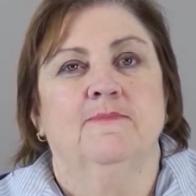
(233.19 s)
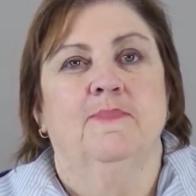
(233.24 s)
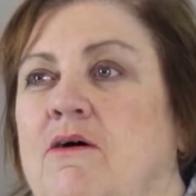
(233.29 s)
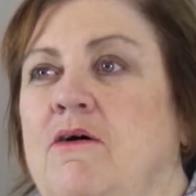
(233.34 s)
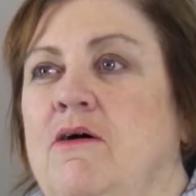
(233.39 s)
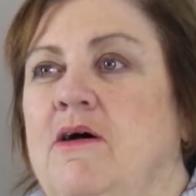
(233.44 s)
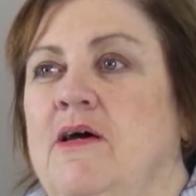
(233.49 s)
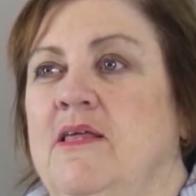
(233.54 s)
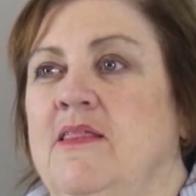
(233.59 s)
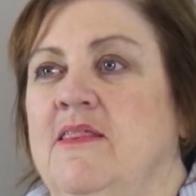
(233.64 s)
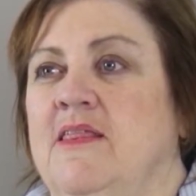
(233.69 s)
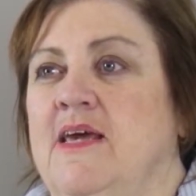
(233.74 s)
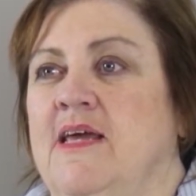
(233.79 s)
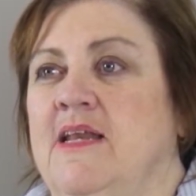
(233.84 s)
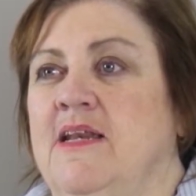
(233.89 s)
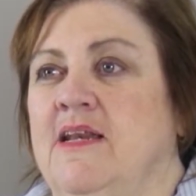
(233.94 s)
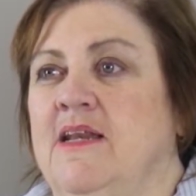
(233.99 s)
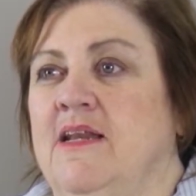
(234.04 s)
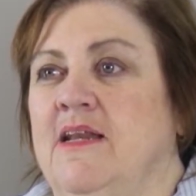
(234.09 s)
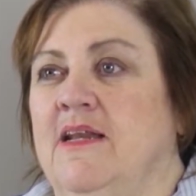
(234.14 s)
I
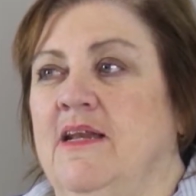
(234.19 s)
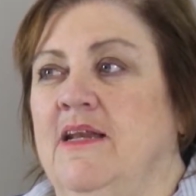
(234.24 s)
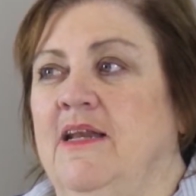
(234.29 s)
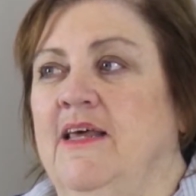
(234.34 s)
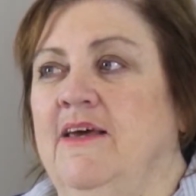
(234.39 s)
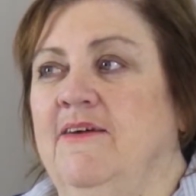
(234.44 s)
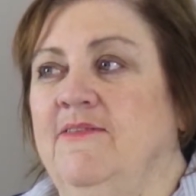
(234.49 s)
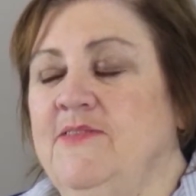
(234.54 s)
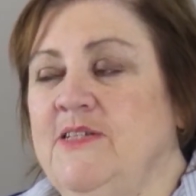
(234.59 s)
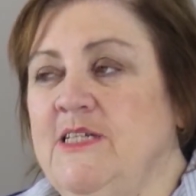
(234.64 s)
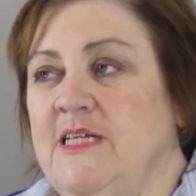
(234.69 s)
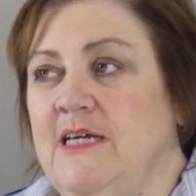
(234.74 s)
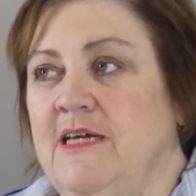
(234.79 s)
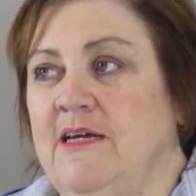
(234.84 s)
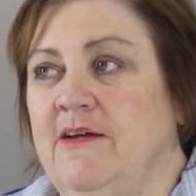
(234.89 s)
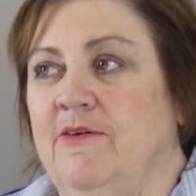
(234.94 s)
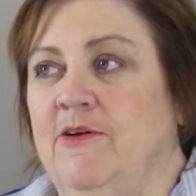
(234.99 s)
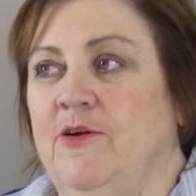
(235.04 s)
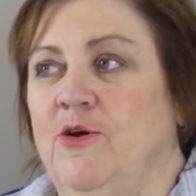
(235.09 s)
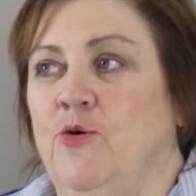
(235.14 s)
then left
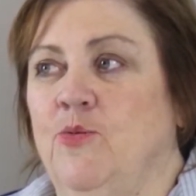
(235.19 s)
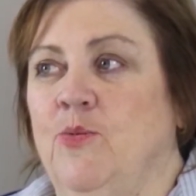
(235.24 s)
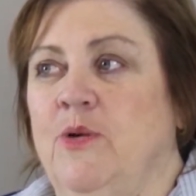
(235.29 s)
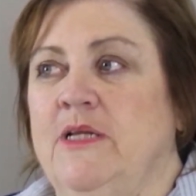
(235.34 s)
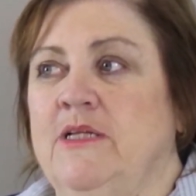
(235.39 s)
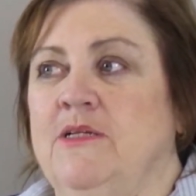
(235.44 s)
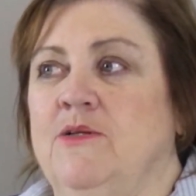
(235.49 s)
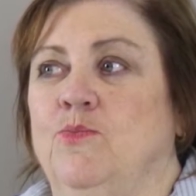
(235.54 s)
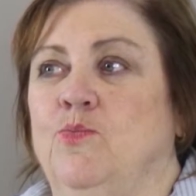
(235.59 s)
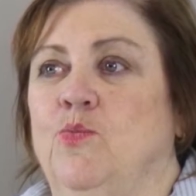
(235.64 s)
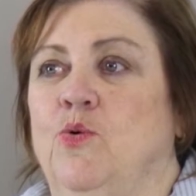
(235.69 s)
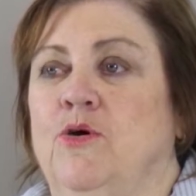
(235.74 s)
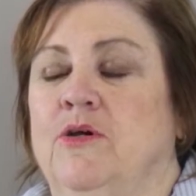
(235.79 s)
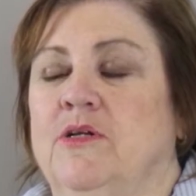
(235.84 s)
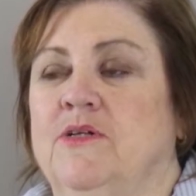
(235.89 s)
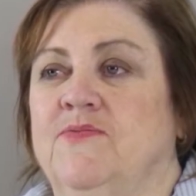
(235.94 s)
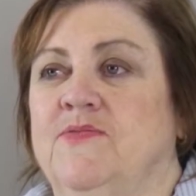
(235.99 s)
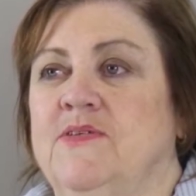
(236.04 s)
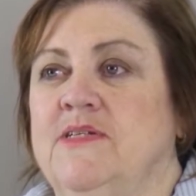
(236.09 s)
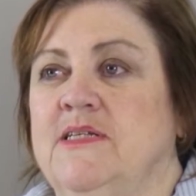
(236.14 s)
here and I went and
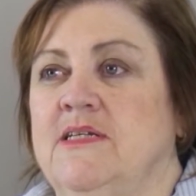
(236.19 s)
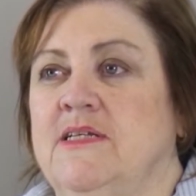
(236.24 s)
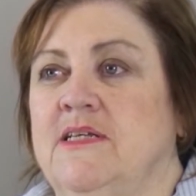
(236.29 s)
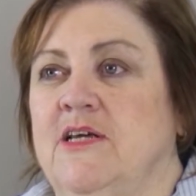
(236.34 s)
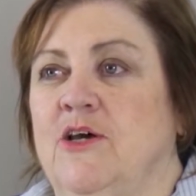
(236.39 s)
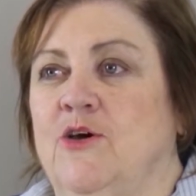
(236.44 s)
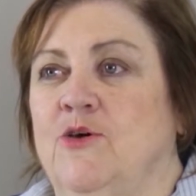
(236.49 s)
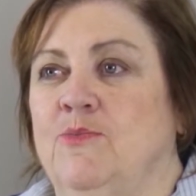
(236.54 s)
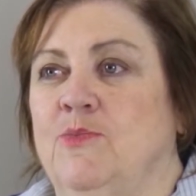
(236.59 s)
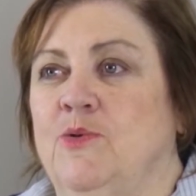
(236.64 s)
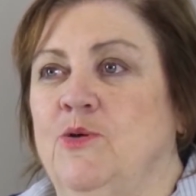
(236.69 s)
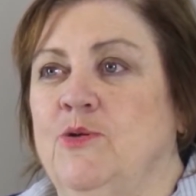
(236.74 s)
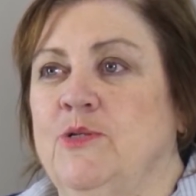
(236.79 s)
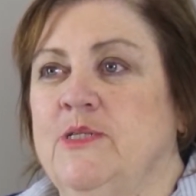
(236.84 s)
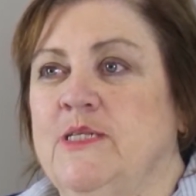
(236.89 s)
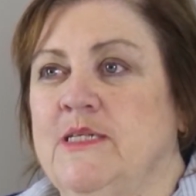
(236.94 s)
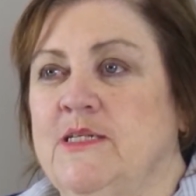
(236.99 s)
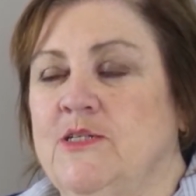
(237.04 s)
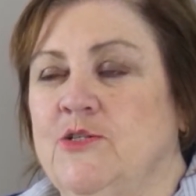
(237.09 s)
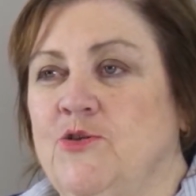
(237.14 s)
worked for Sydney Home
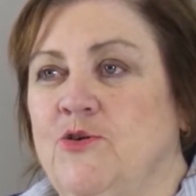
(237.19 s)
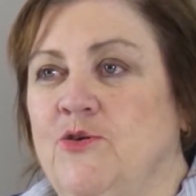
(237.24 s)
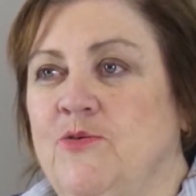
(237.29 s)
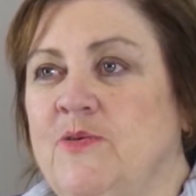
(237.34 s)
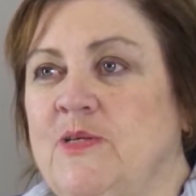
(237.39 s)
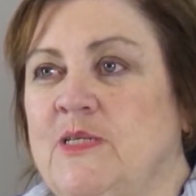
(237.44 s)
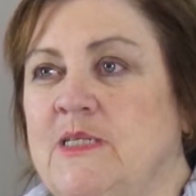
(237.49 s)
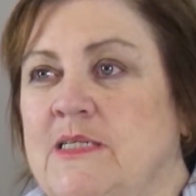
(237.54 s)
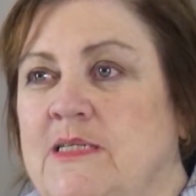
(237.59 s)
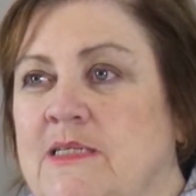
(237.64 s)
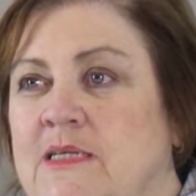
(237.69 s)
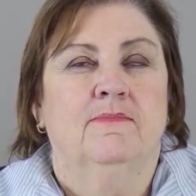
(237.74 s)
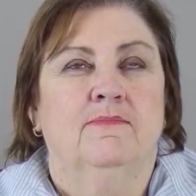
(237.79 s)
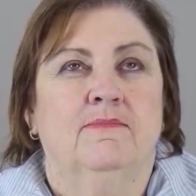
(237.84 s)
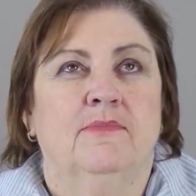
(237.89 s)
Nursing Service